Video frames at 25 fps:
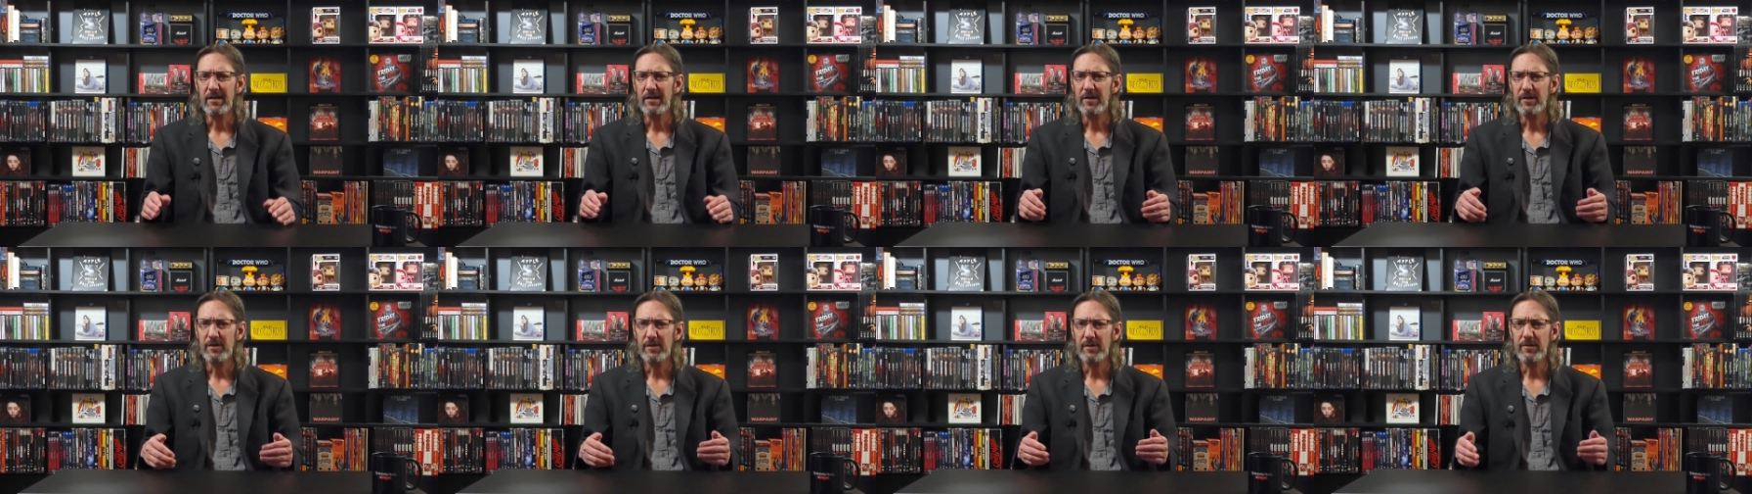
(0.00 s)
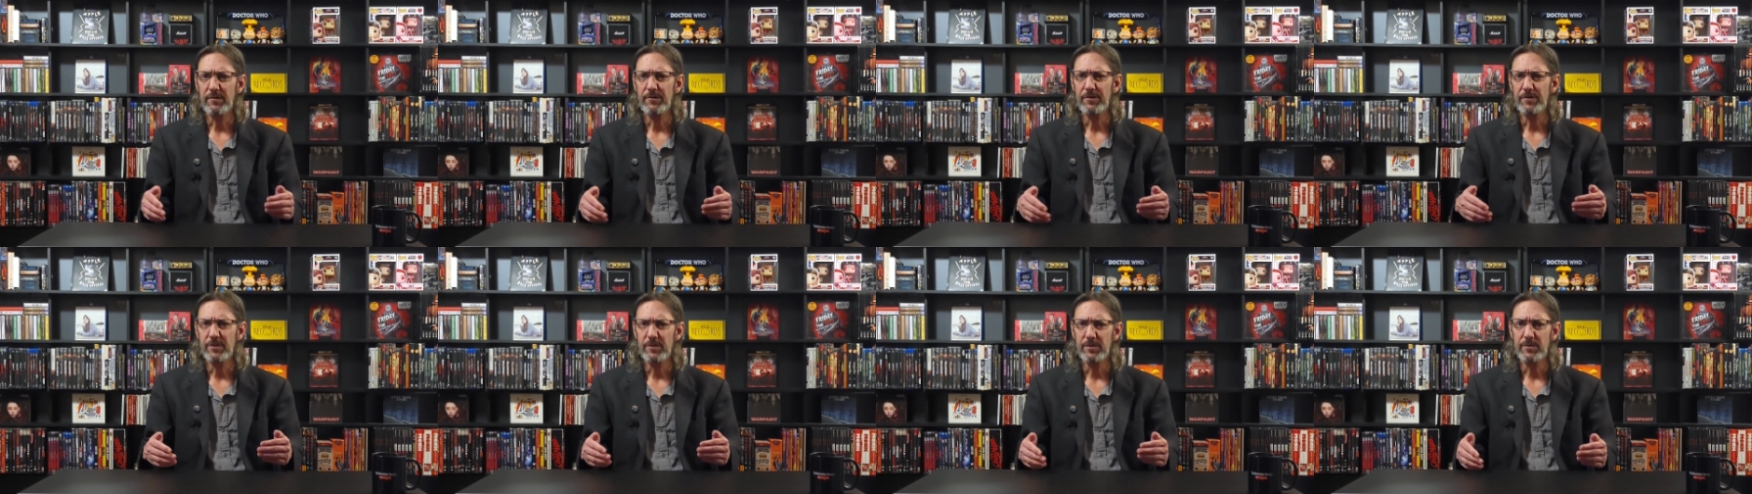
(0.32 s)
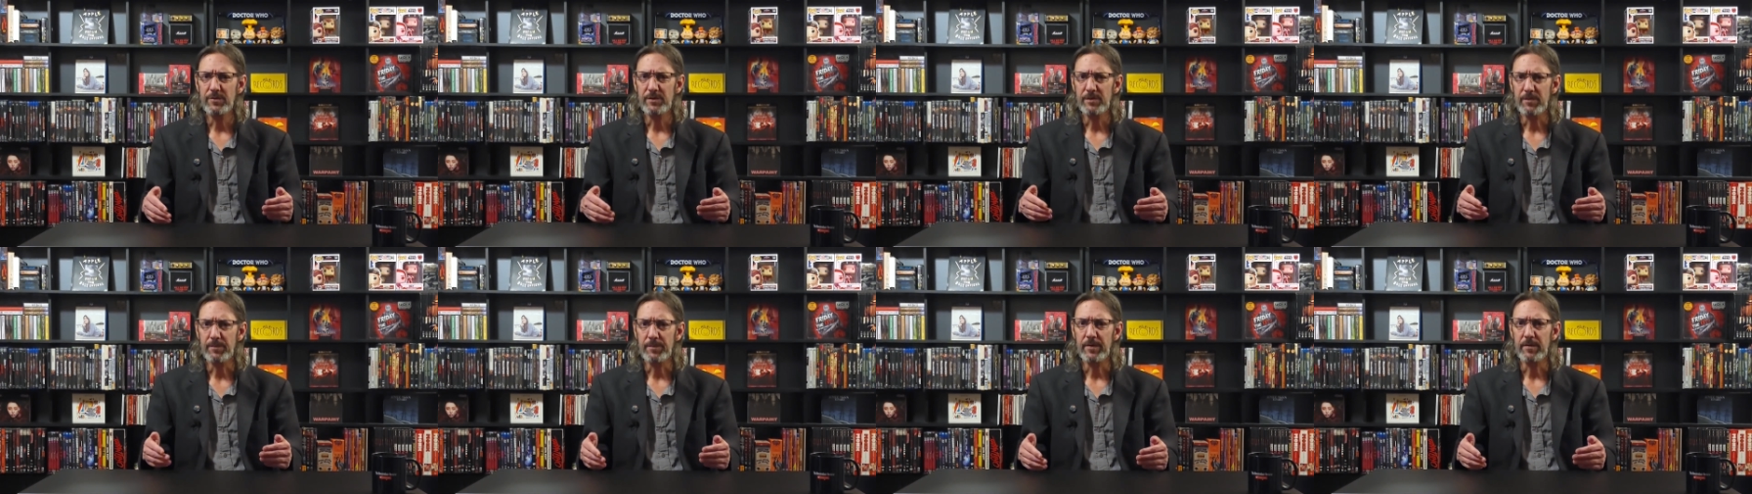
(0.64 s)
could have
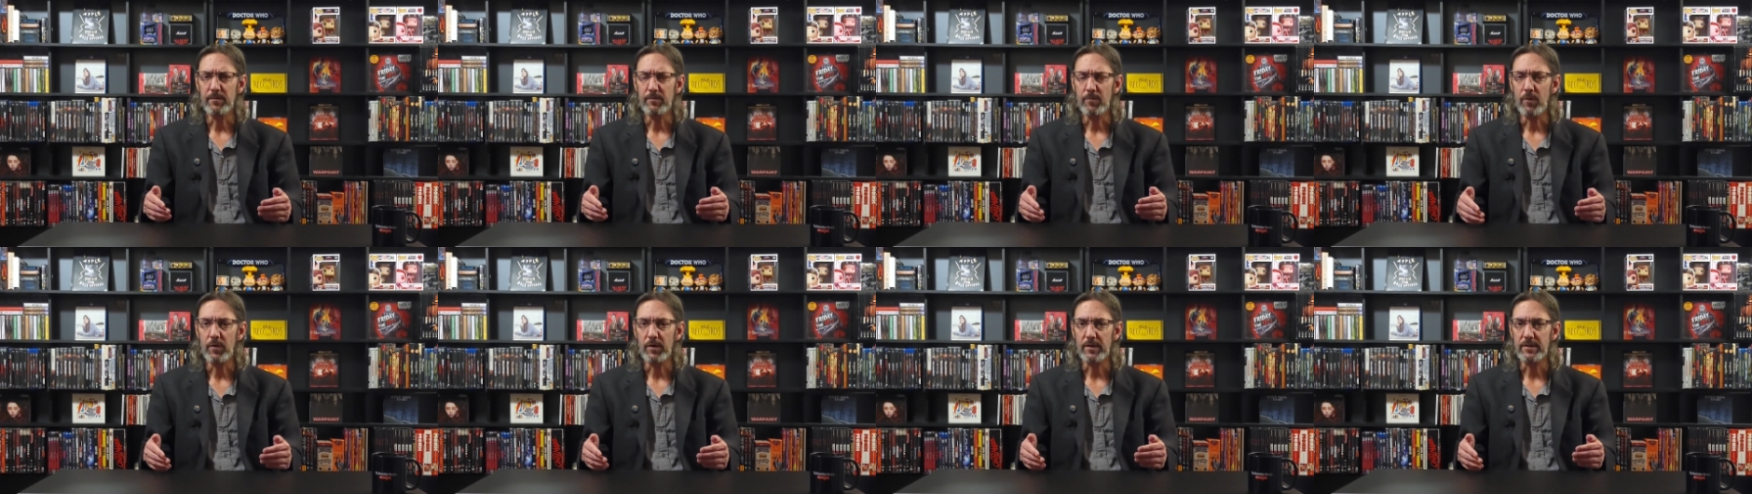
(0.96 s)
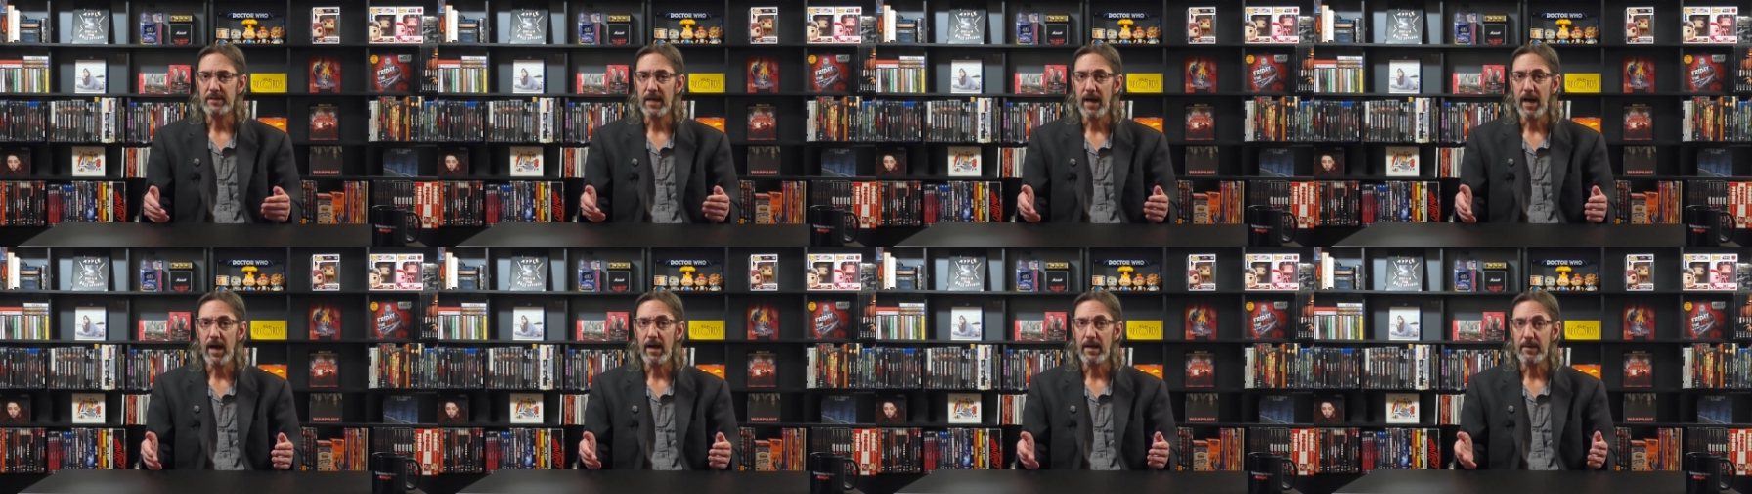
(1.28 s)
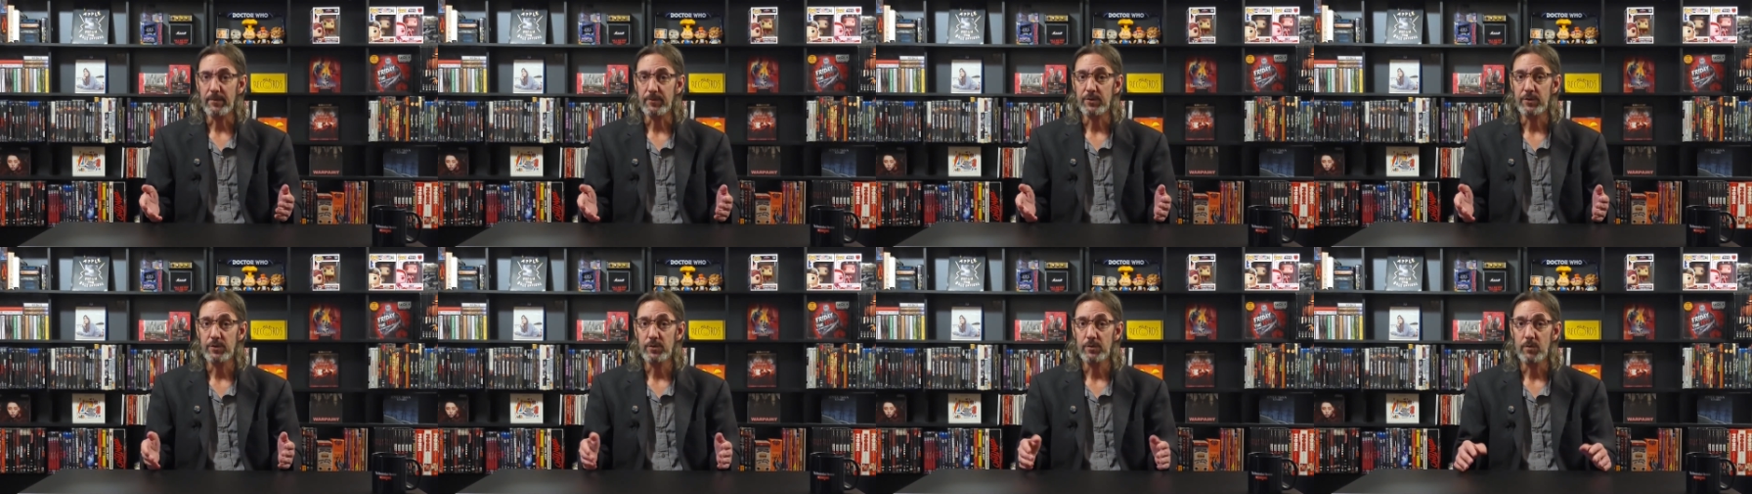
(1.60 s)
used a bit more
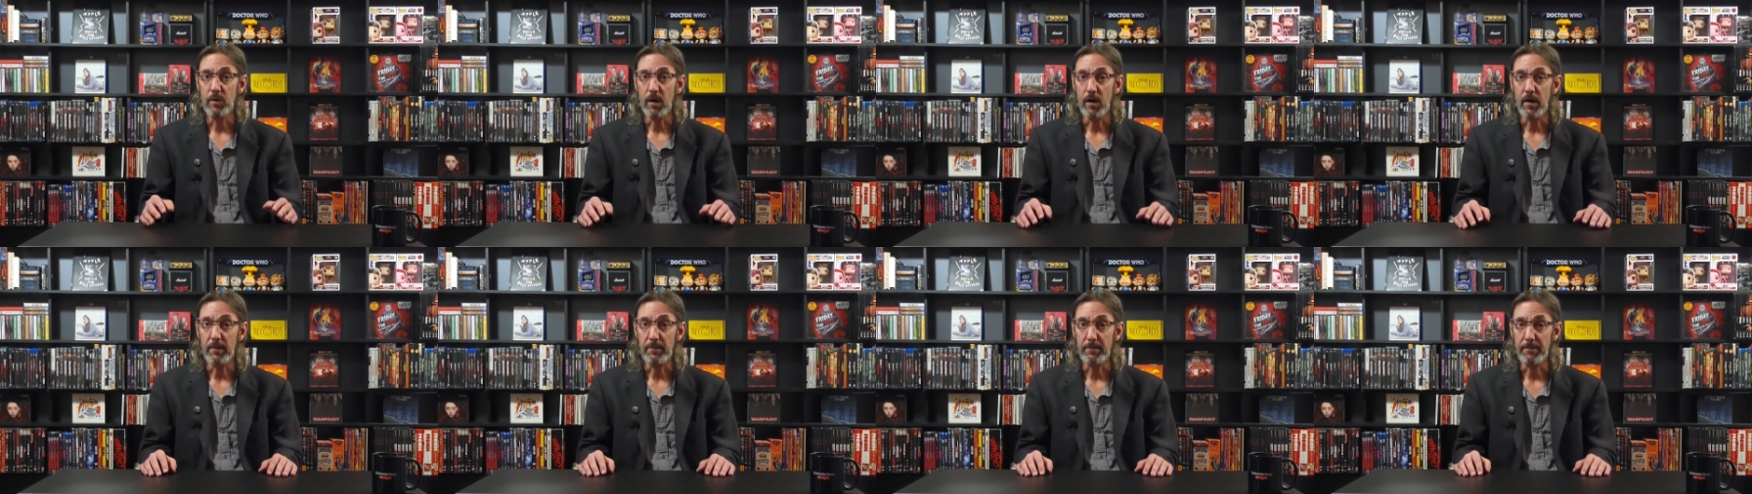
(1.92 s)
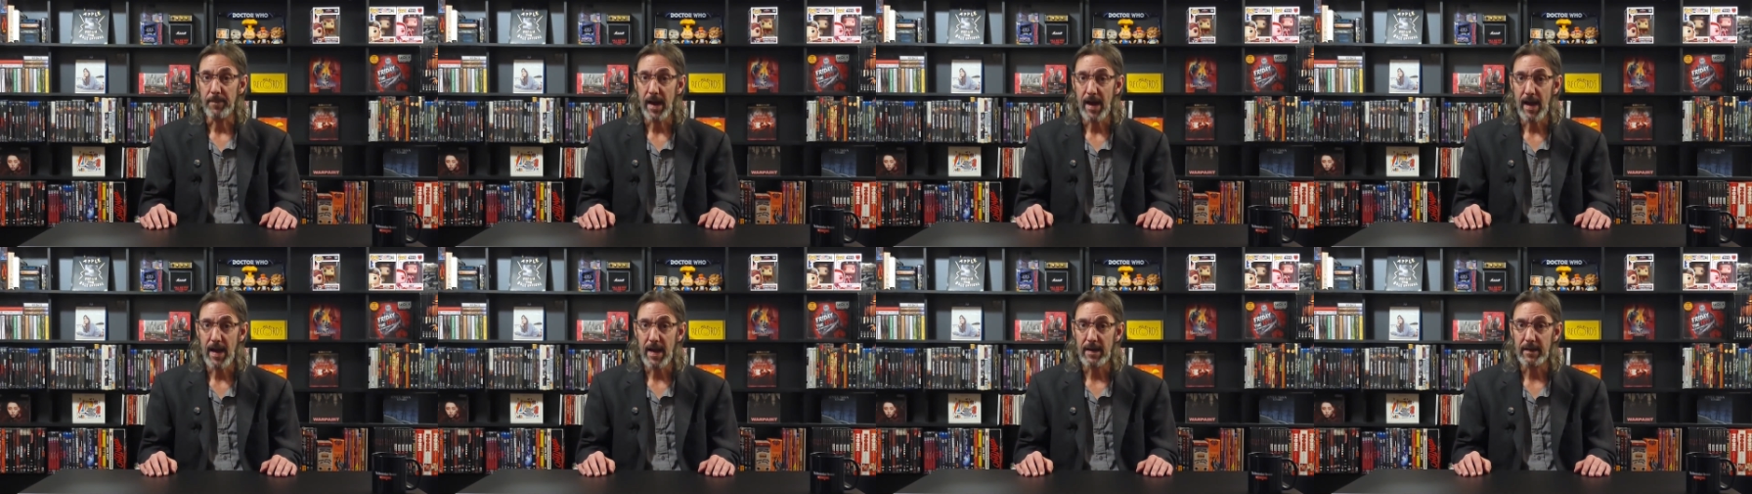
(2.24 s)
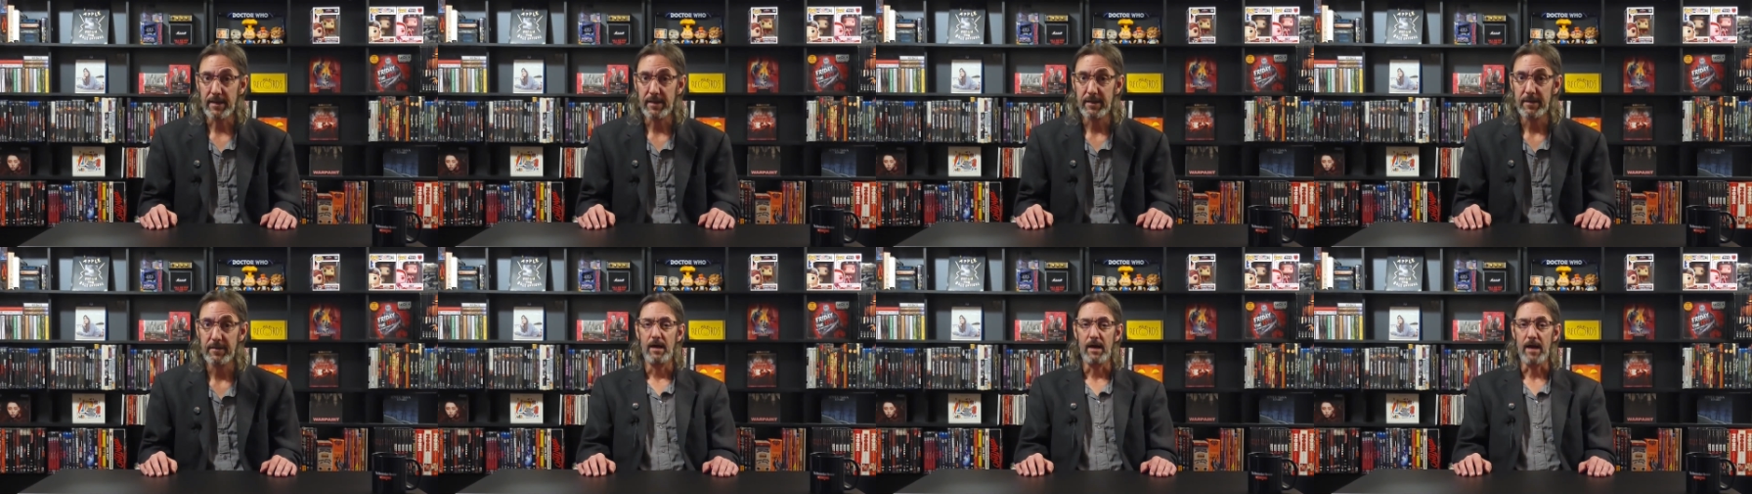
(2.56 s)
time to
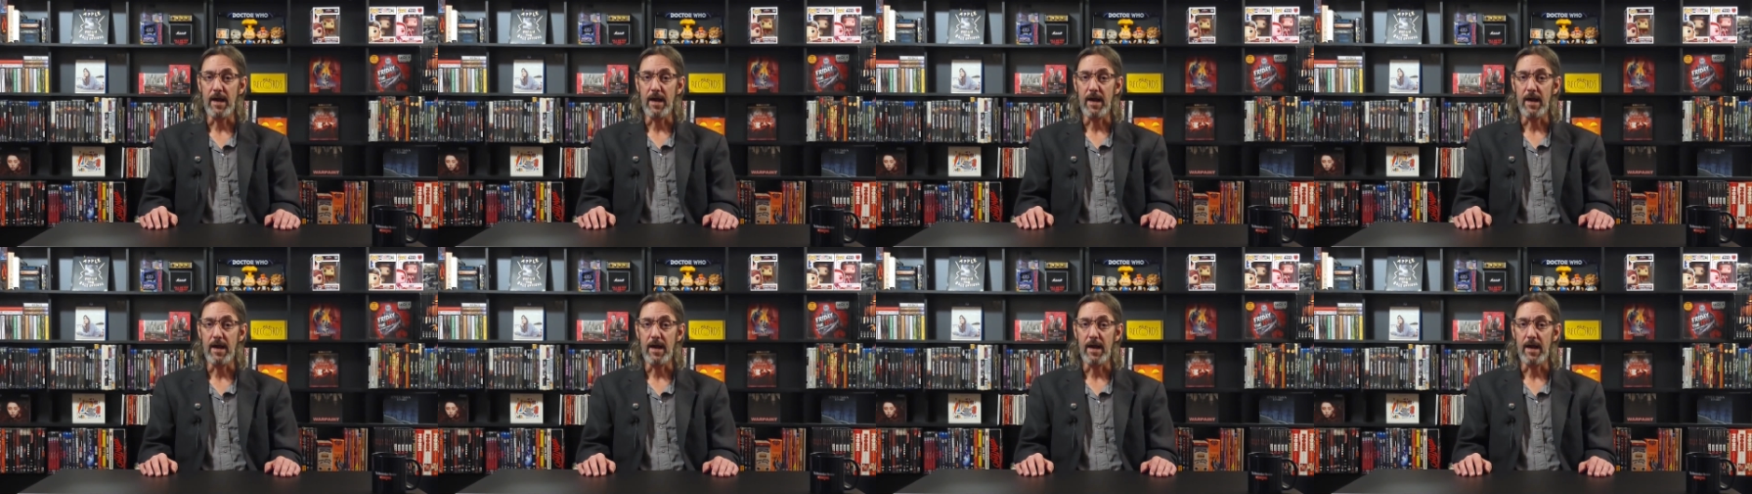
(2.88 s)
unpack.